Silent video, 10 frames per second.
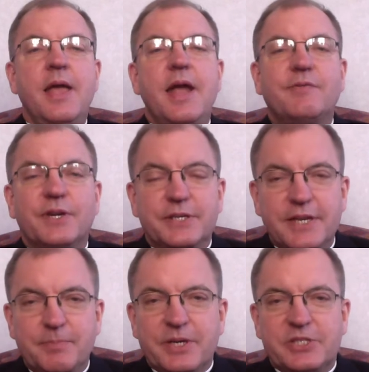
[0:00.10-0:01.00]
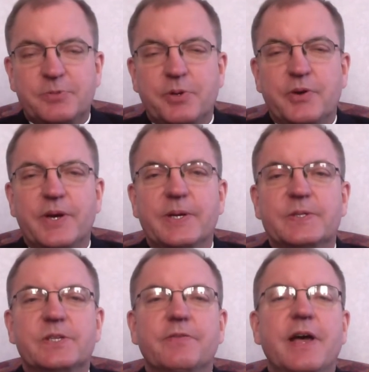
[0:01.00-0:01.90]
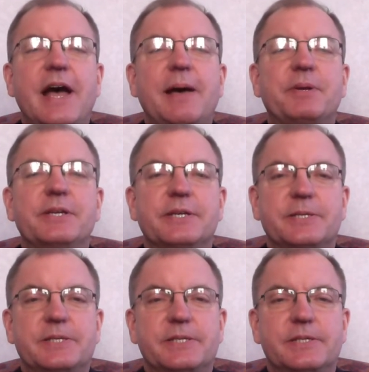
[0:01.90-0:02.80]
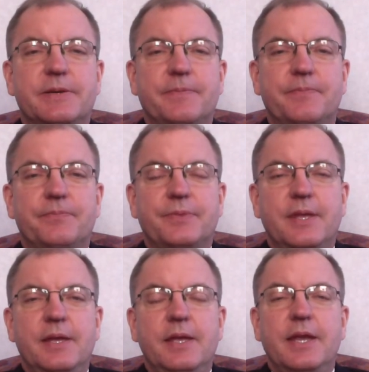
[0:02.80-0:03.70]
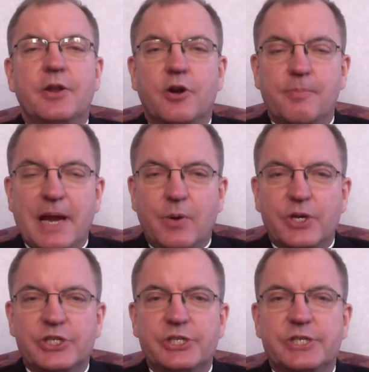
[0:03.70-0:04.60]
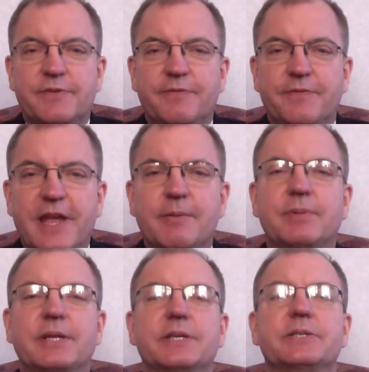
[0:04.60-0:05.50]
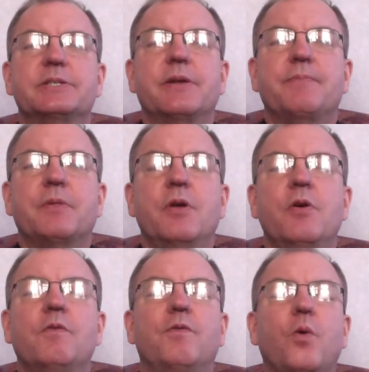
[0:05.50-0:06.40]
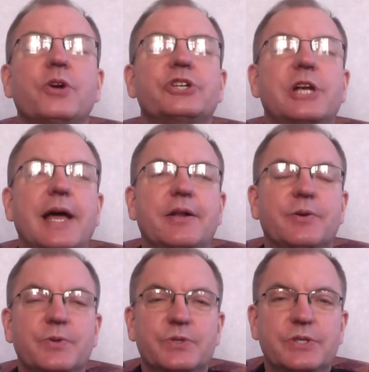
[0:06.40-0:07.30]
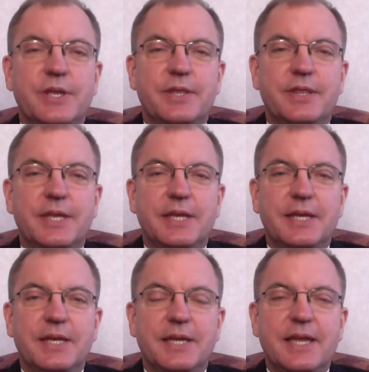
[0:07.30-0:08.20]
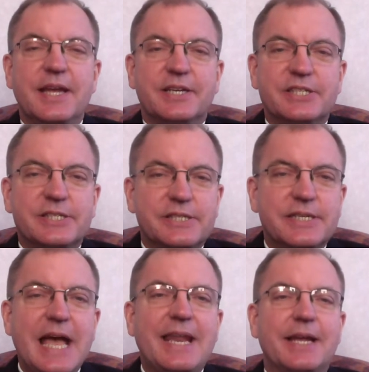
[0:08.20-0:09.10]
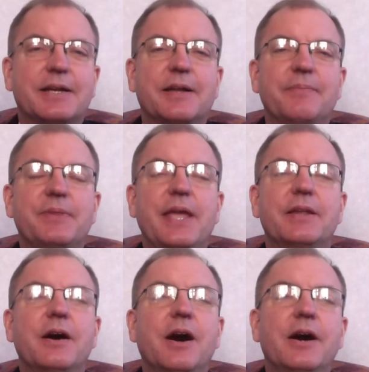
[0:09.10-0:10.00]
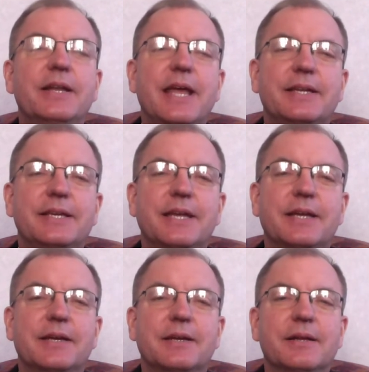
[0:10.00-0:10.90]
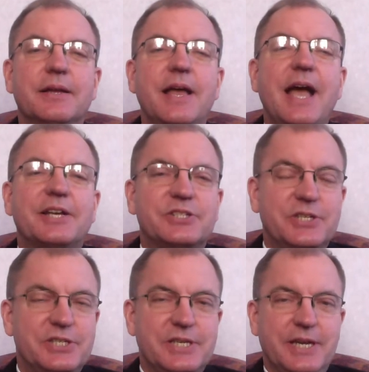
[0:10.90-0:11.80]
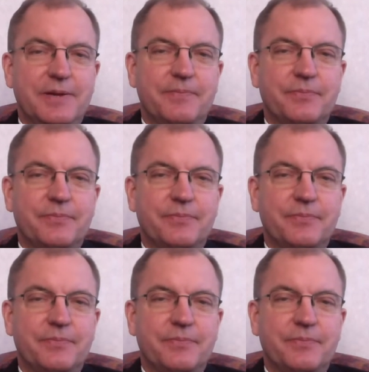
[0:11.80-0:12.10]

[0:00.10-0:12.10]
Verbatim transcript: every deep experience of happiness in our marriages and families foreshadows the ecstatic and unending ecstasy